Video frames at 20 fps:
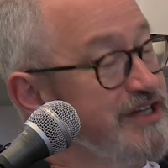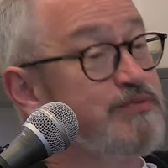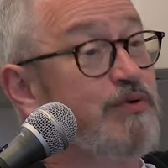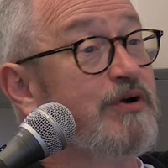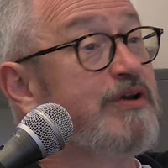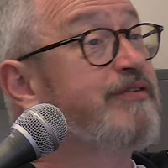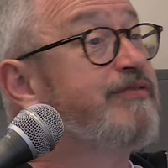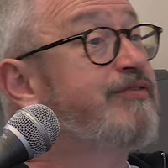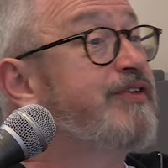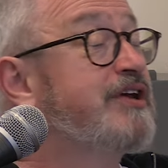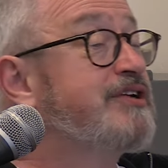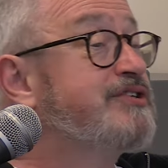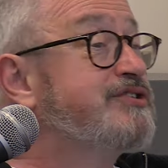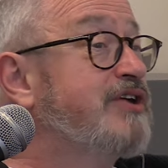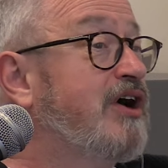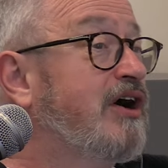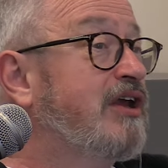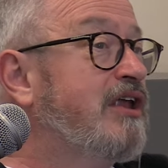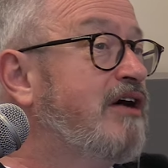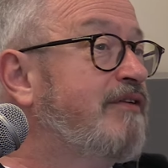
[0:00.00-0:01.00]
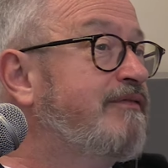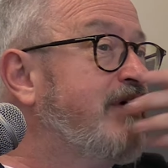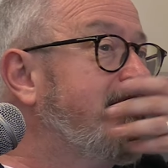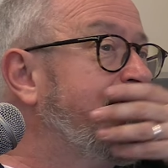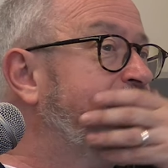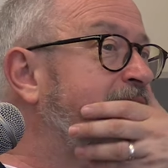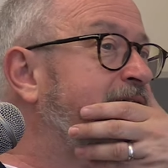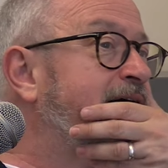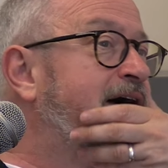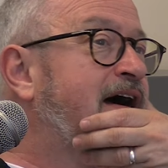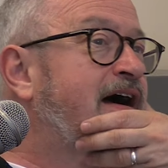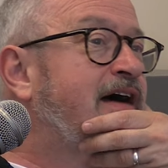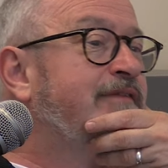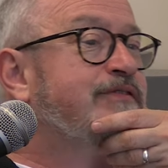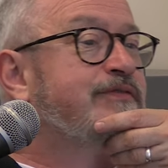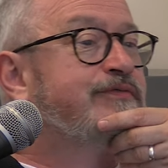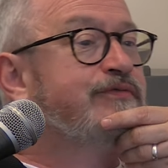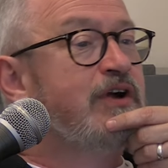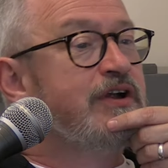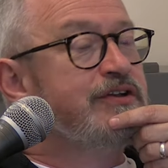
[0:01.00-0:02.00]
It's one of the things that I love. I, I
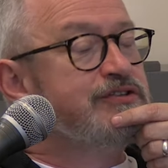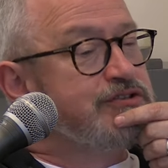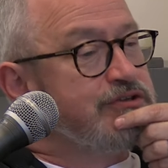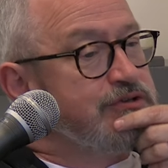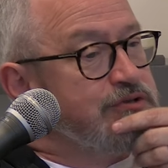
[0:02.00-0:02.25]
have a friend